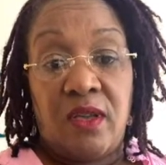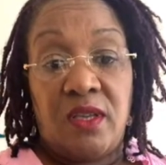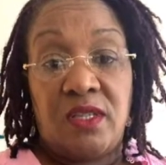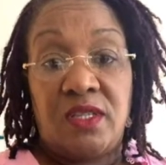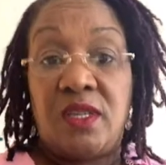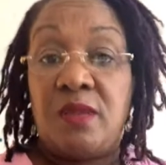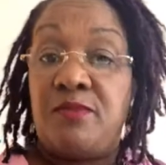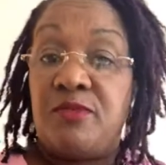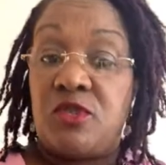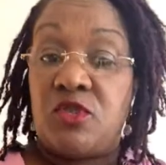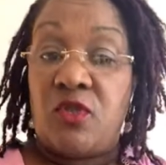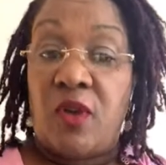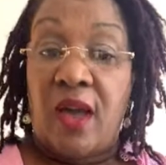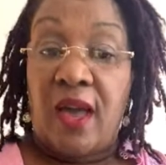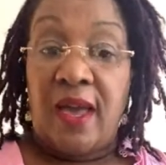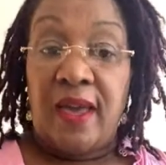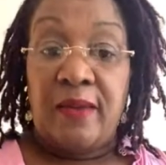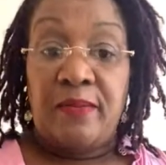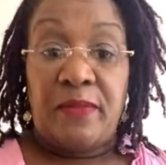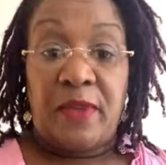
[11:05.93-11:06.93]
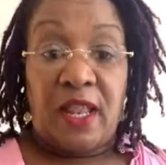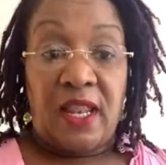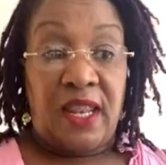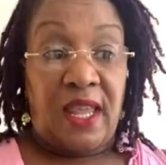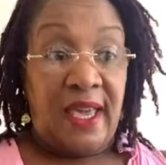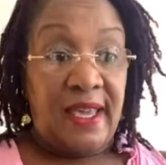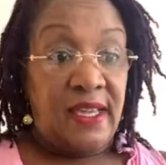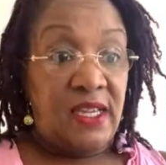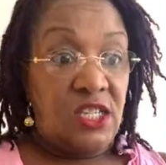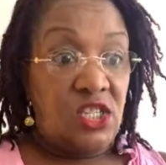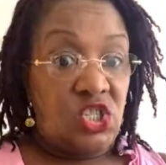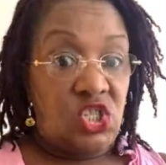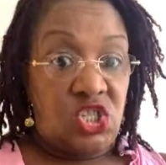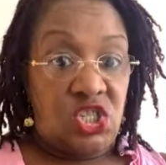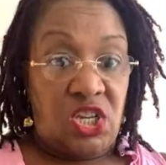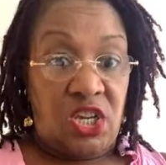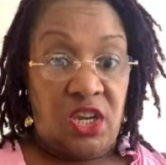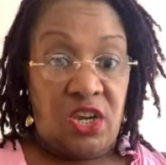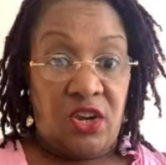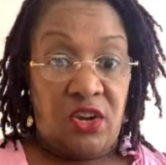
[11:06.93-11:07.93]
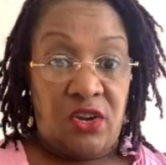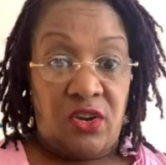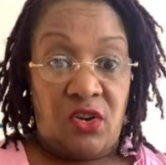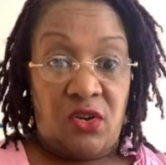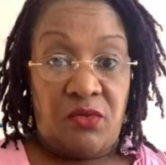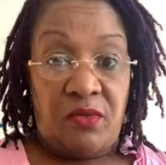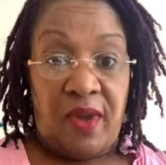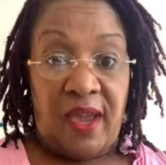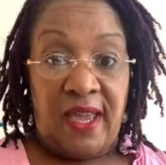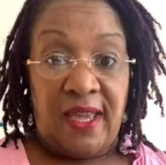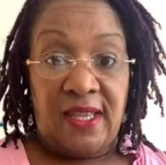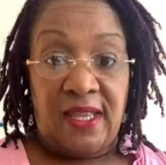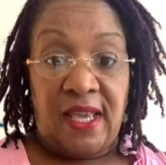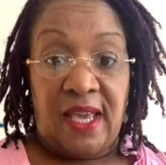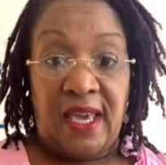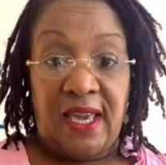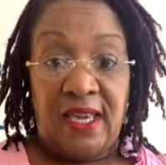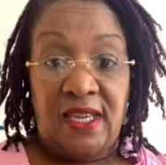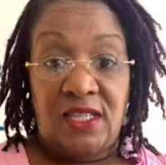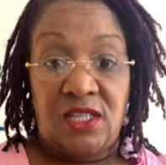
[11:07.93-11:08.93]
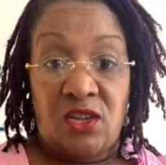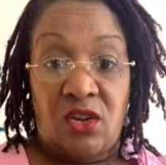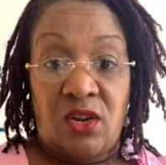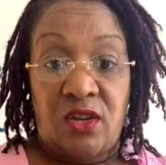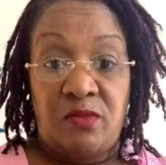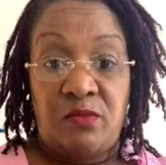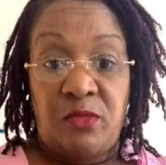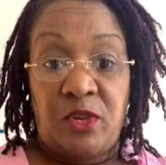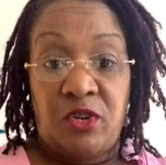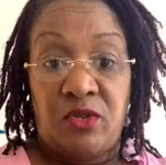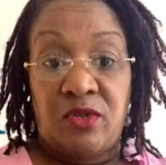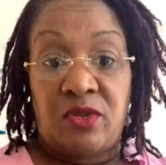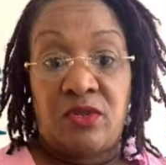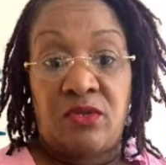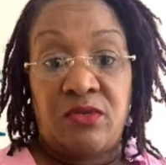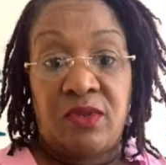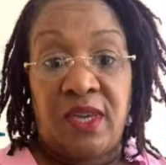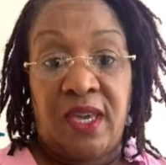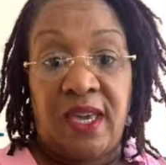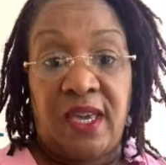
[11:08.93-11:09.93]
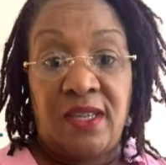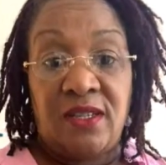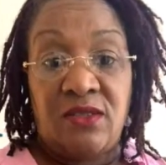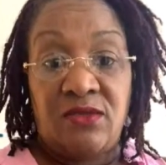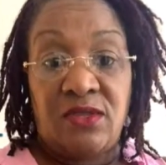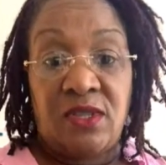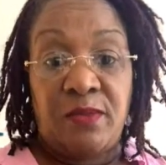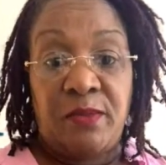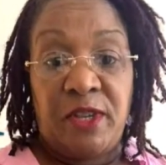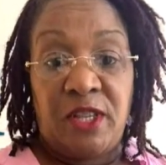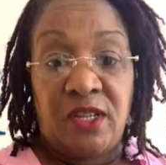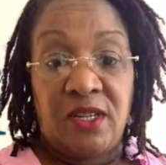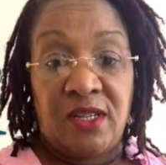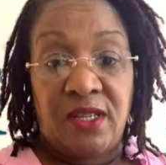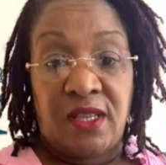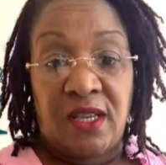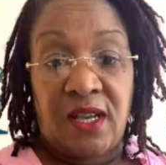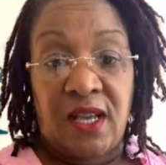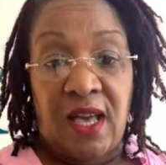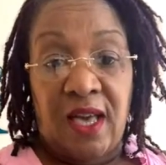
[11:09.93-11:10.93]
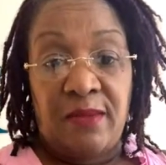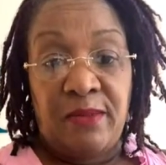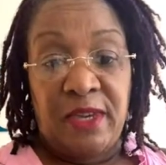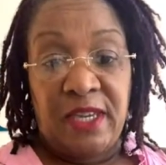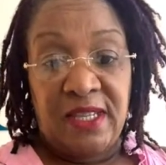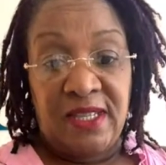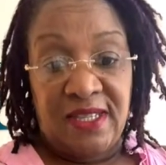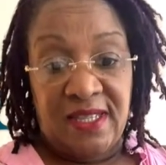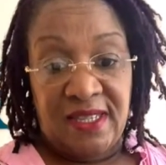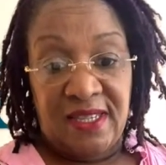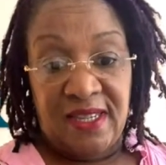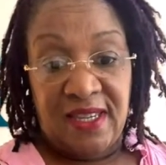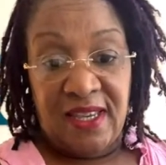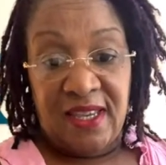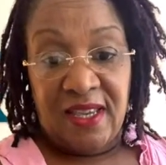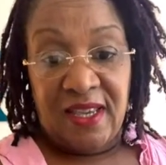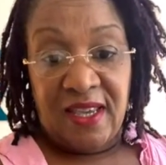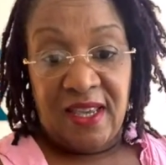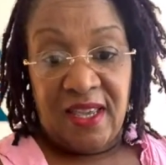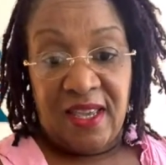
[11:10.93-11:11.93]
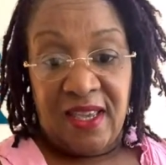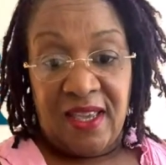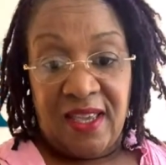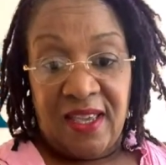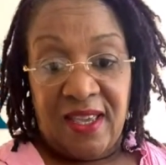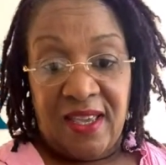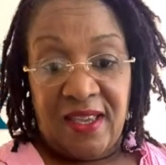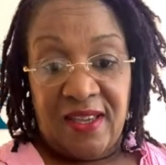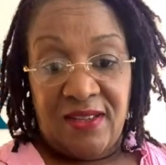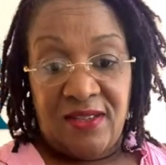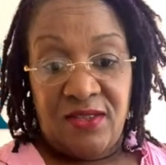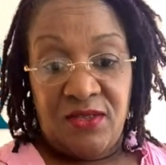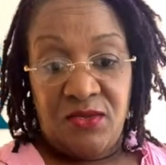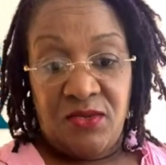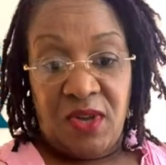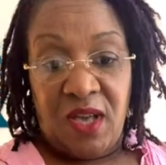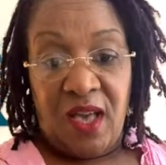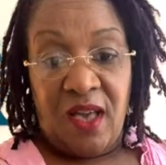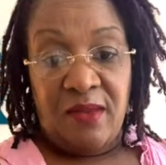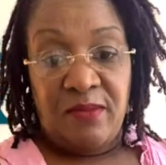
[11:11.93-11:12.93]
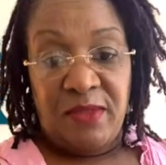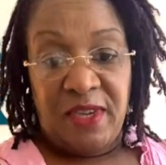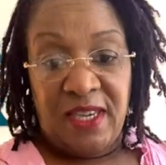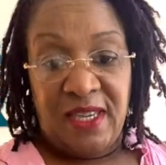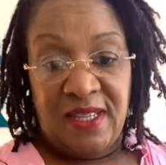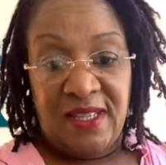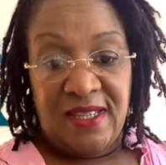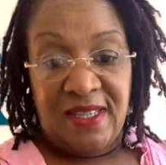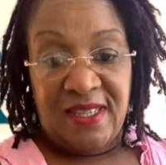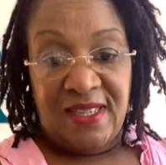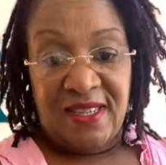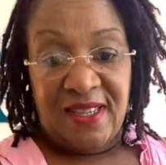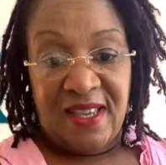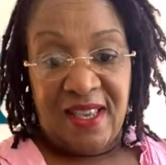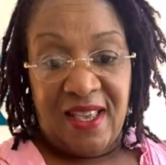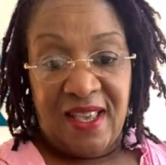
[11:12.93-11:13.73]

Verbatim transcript: Subscribe, like, and share. All right. Azon Miracle Candles. Let me look at the comments. New comments.